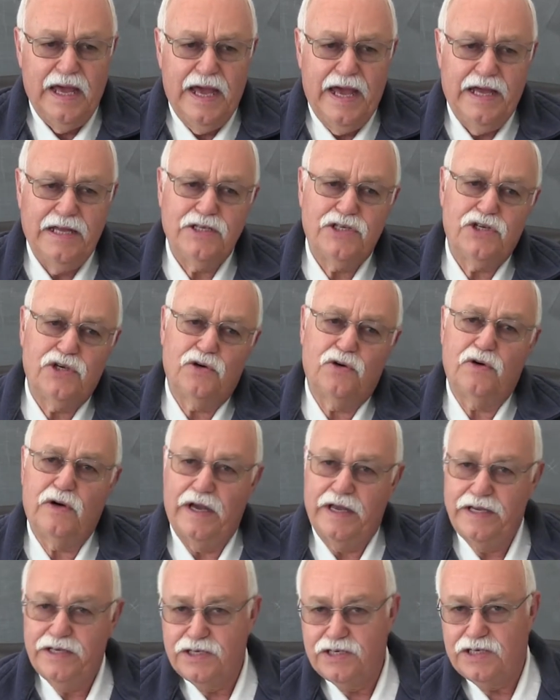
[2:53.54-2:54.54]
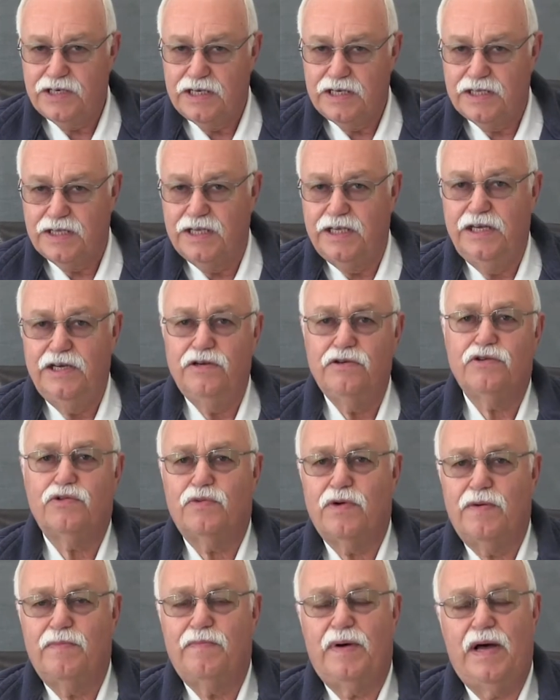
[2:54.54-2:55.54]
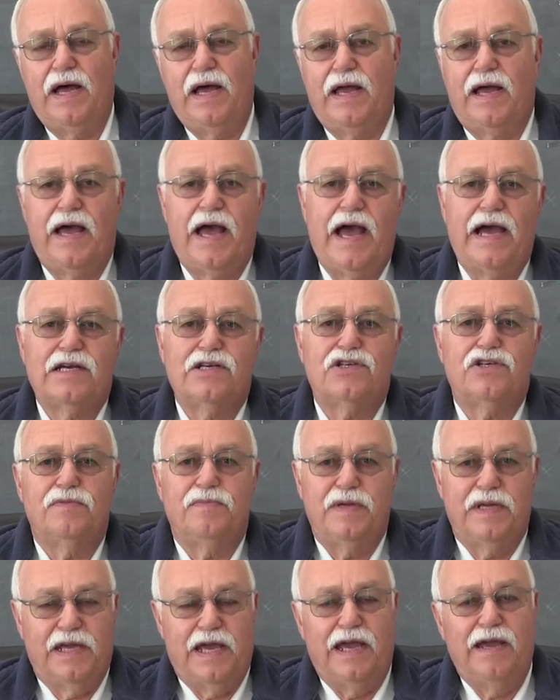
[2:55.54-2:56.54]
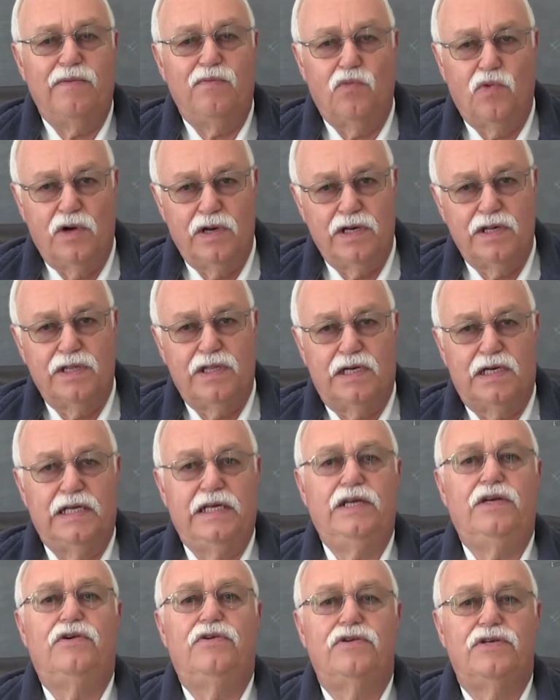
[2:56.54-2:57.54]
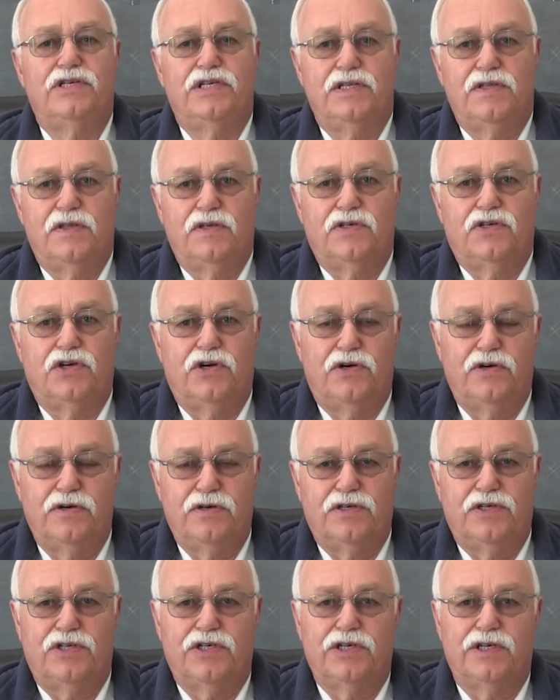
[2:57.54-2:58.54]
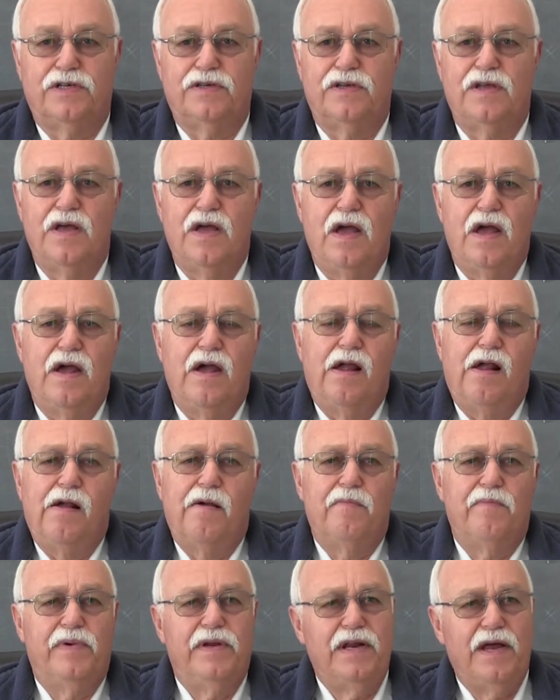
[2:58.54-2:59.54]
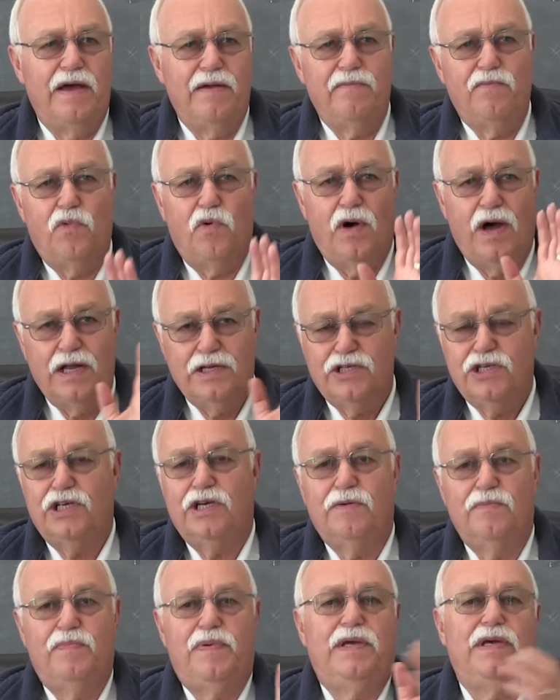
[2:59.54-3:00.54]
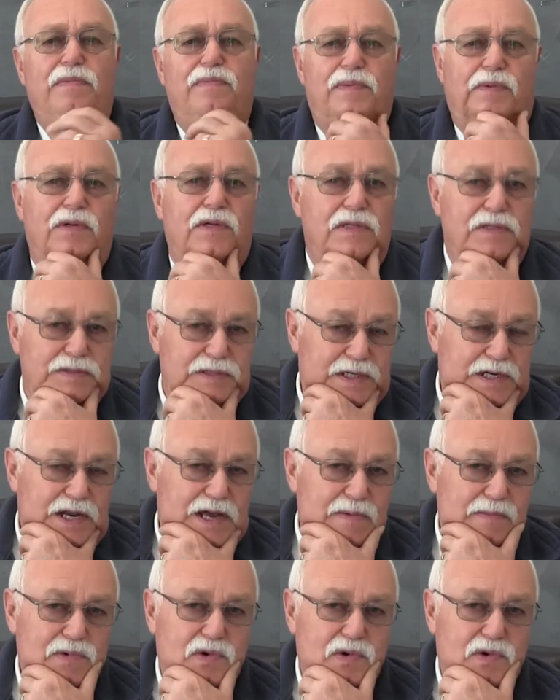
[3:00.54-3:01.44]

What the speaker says: And so as the years went by, I actually became one of the leaders in the church. But I'm watching people and I'm